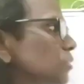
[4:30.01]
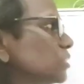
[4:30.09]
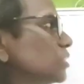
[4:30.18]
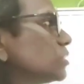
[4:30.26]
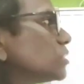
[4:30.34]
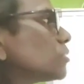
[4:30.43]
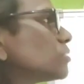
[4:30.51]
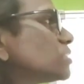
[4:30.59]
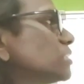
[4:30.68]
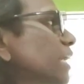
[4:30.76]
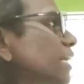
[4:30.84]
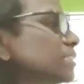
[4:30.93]
So this is how
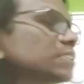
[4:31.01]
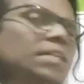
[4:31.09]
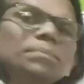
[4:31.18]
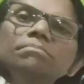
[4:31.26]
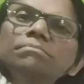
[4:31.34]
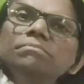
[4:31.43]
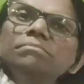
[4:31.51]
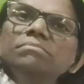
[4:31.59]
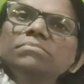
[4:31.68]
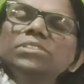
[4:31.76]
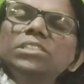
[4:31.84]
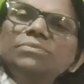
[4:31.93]
the second step,
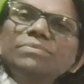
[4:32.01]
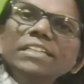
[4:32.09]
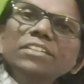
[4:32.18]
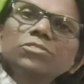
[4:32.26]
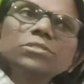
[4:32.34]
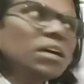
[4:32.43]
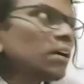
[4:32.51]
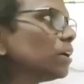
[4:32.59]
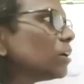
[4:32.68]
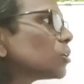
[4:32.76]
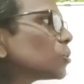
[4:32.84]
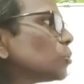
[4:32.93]
sifting to
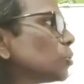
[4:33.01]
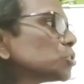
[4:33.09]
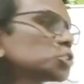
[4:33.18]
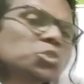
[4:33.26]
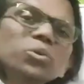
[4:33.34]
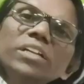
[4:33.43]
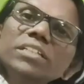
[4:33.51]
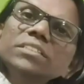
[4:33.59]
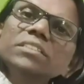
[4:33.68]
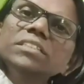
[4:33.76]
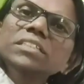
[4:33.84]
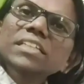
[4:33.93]
the cold
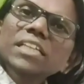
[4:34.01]
storage